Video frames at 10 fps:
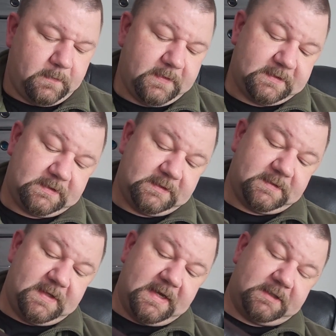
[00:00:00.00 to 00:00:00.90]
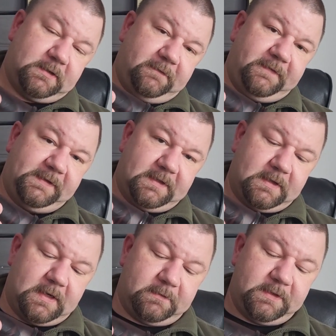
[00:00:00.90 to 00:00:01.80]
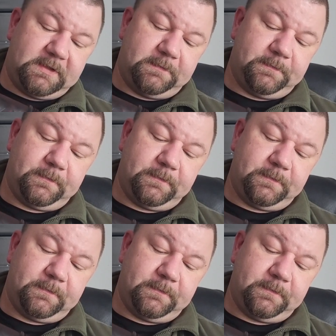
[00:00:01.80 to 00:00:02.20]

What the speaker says: This is the actual filter cartridge.